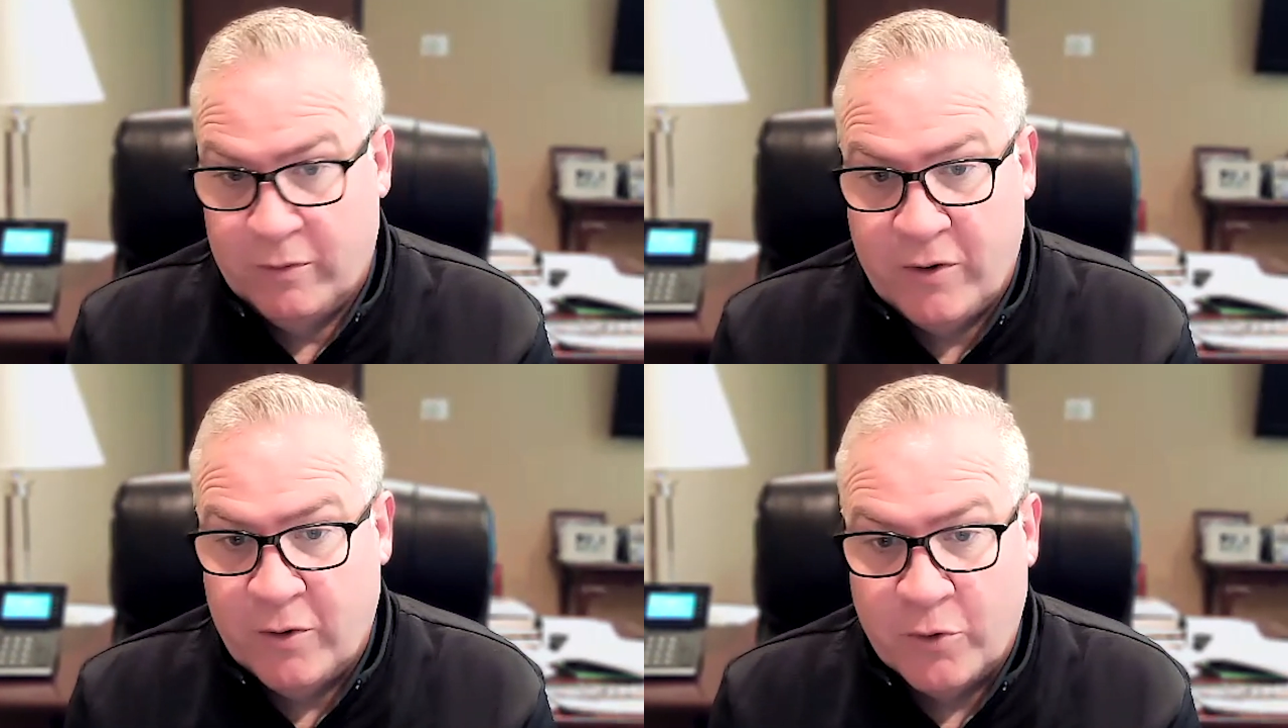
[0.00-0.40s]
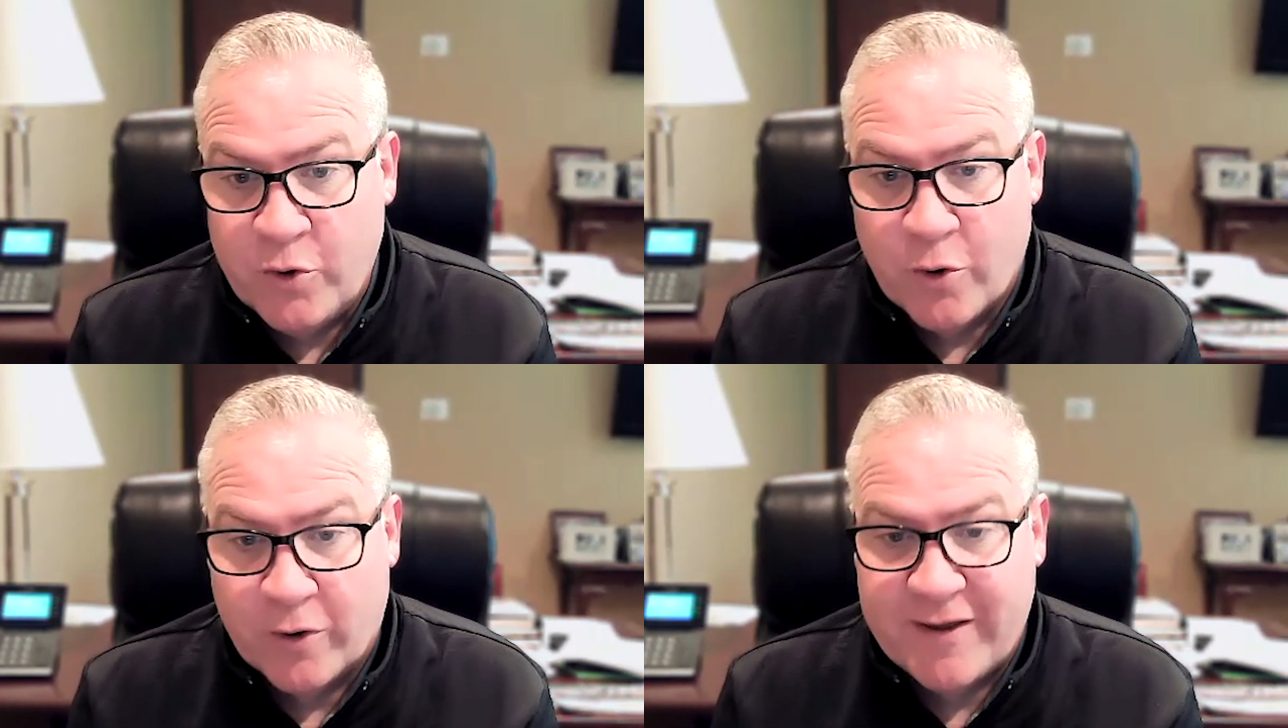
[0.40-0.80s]

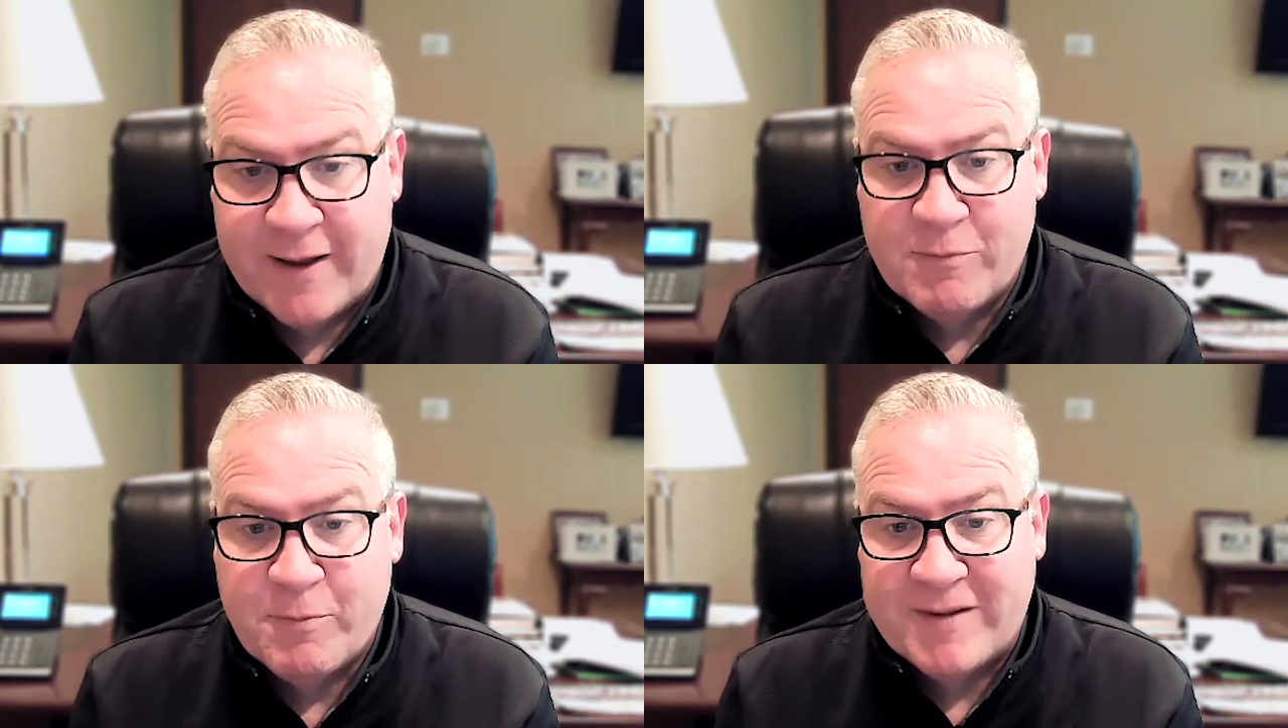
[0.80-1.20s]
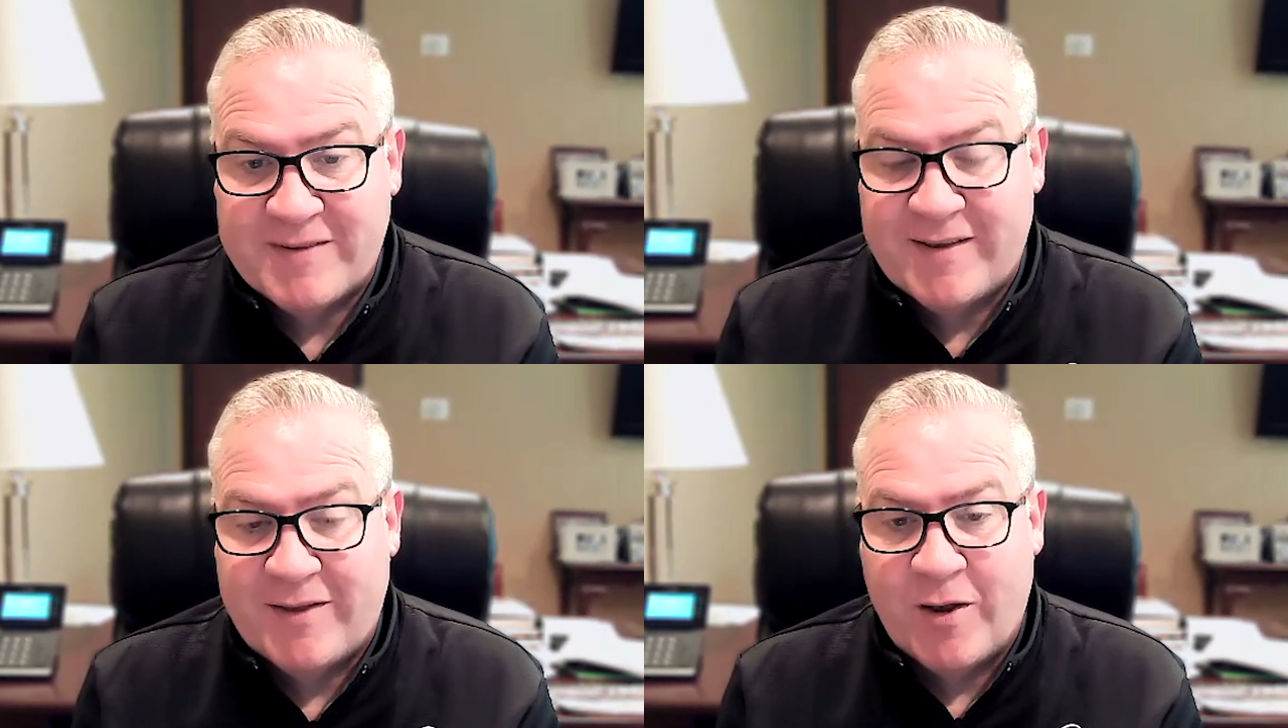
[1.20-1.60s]
New York Times
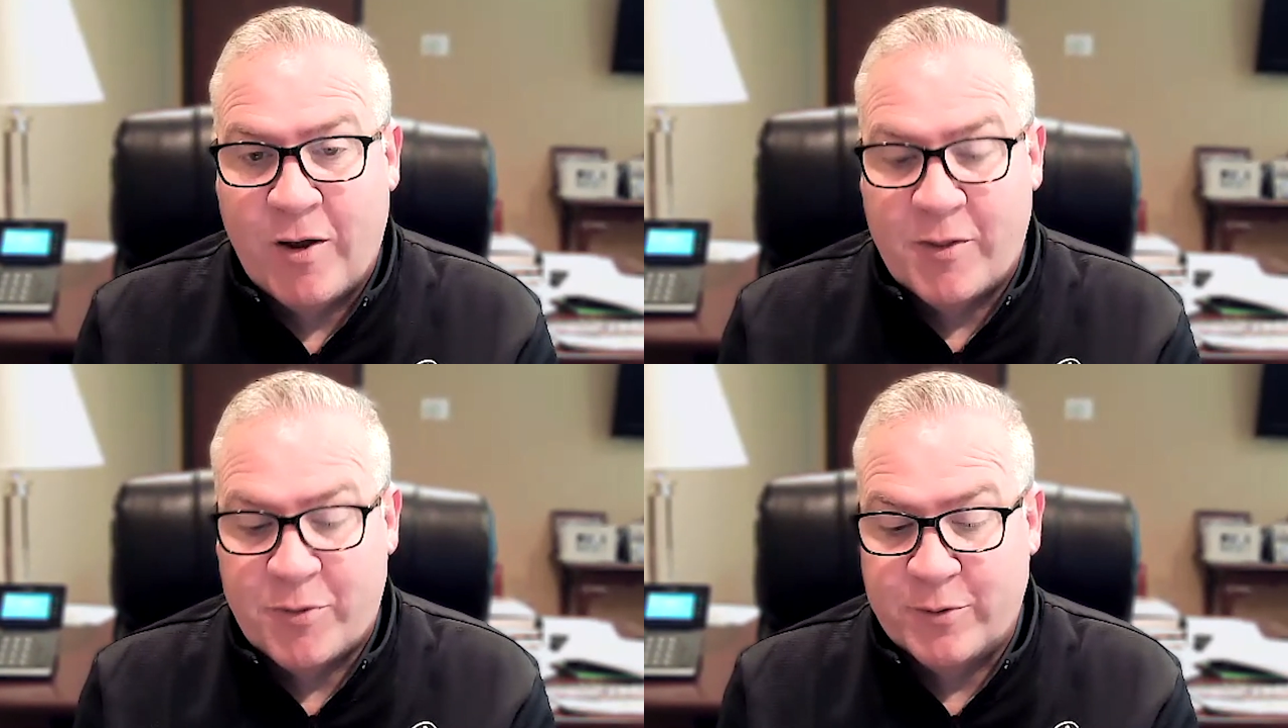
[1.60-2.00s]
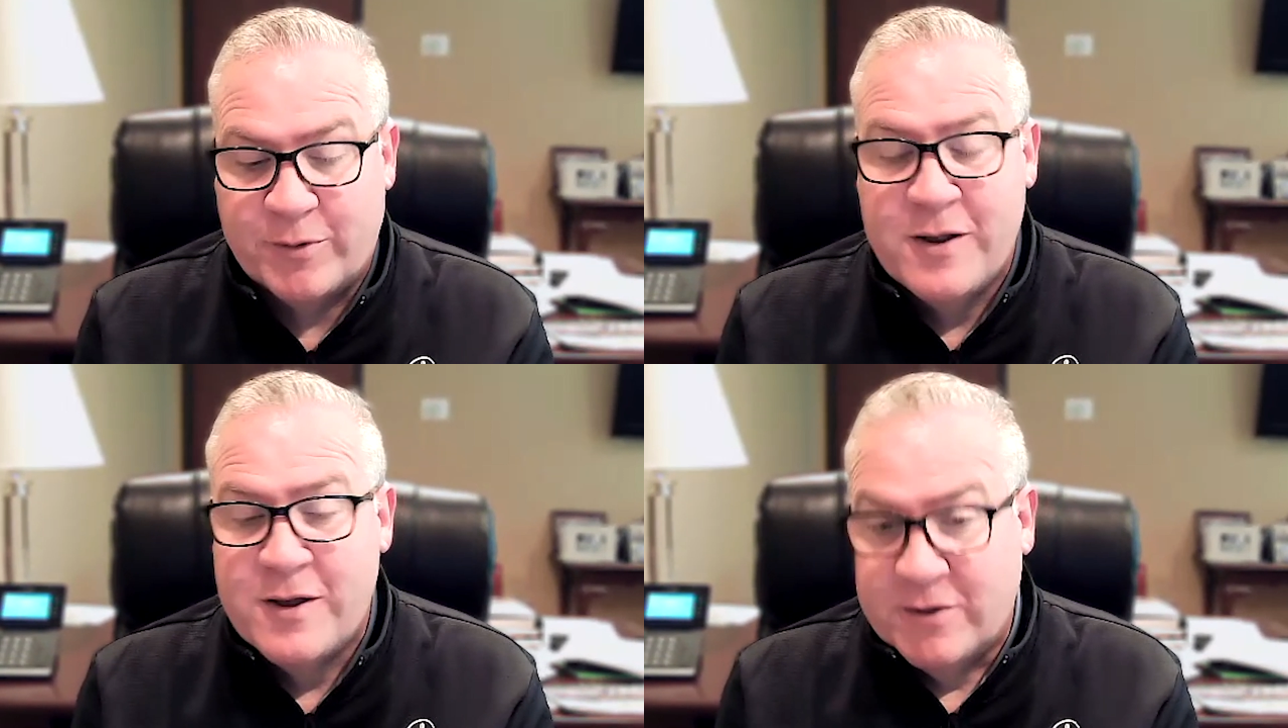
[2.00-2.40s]
best-selling
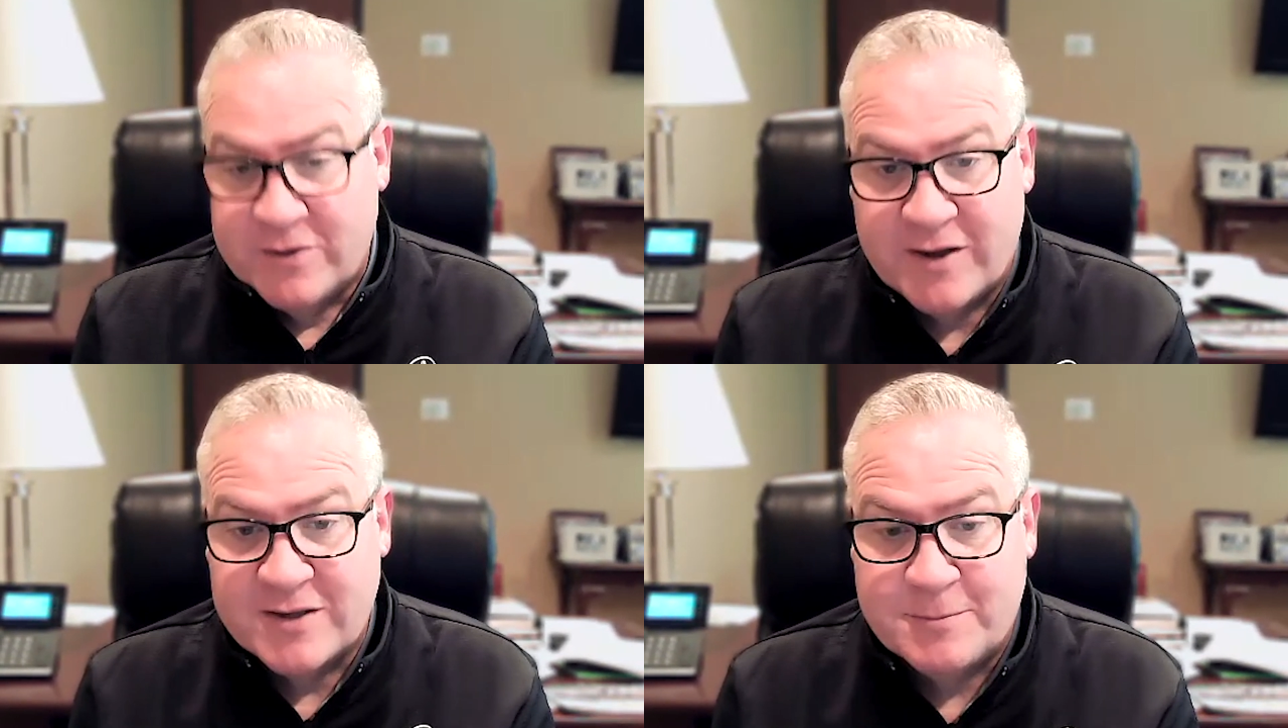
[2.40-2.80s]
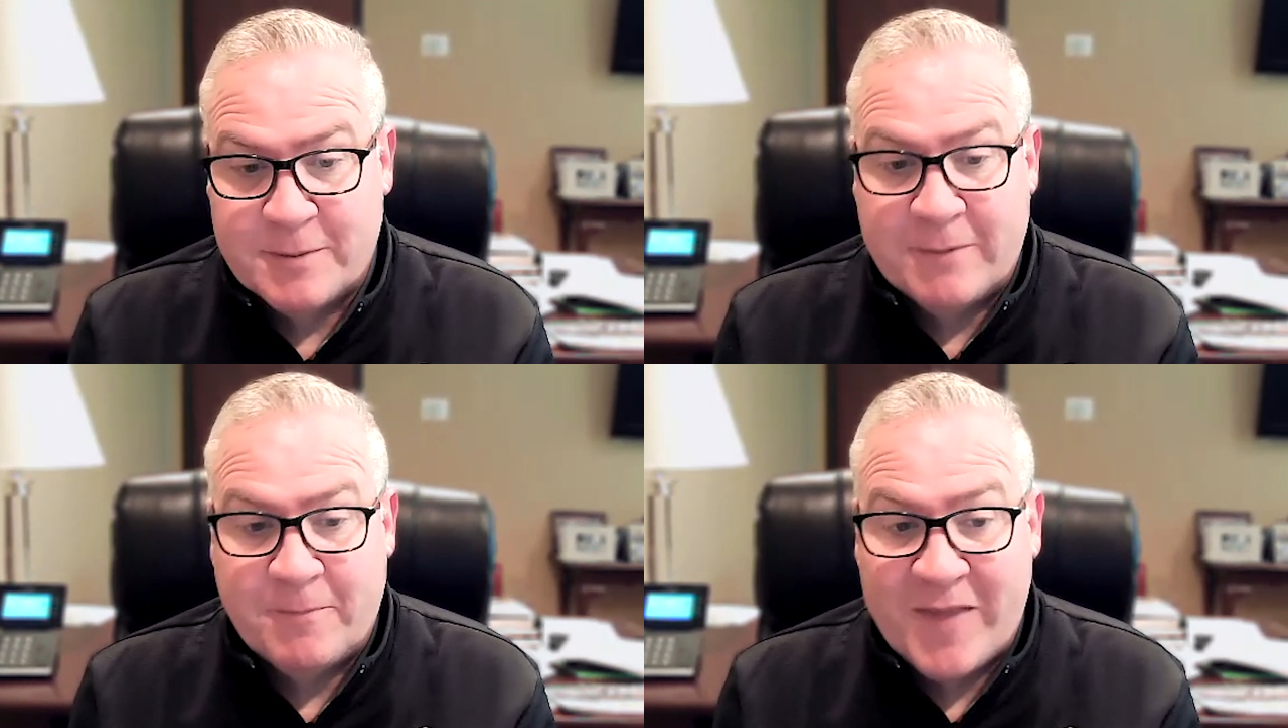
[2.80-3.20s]
author, talks
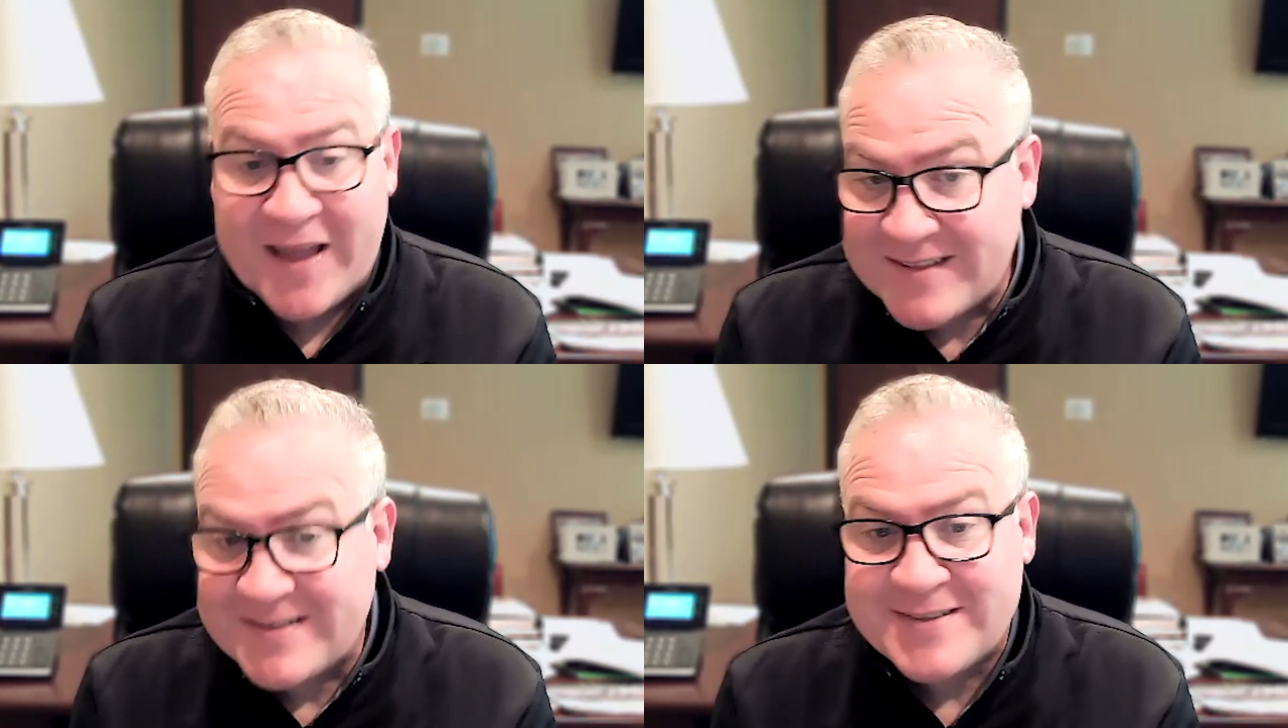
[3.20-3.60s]
about. That's